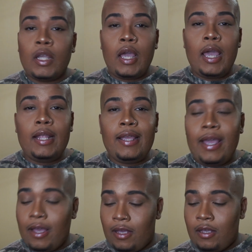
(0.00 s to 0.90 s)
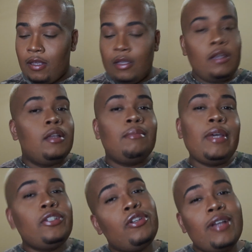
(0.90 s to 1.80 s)
And yeah,
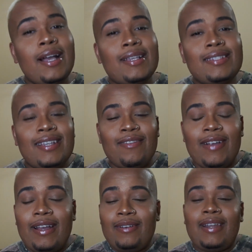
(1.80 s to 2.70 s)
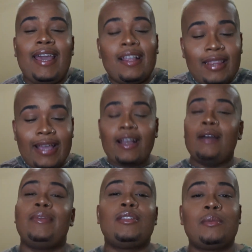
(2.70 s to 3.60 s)
make sure you guys stick around, like,
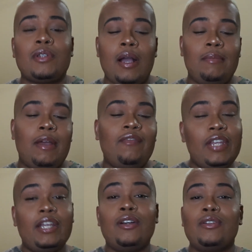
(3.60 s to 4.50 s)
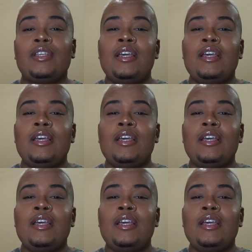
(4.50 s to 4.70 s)
comment, subscribe my videos.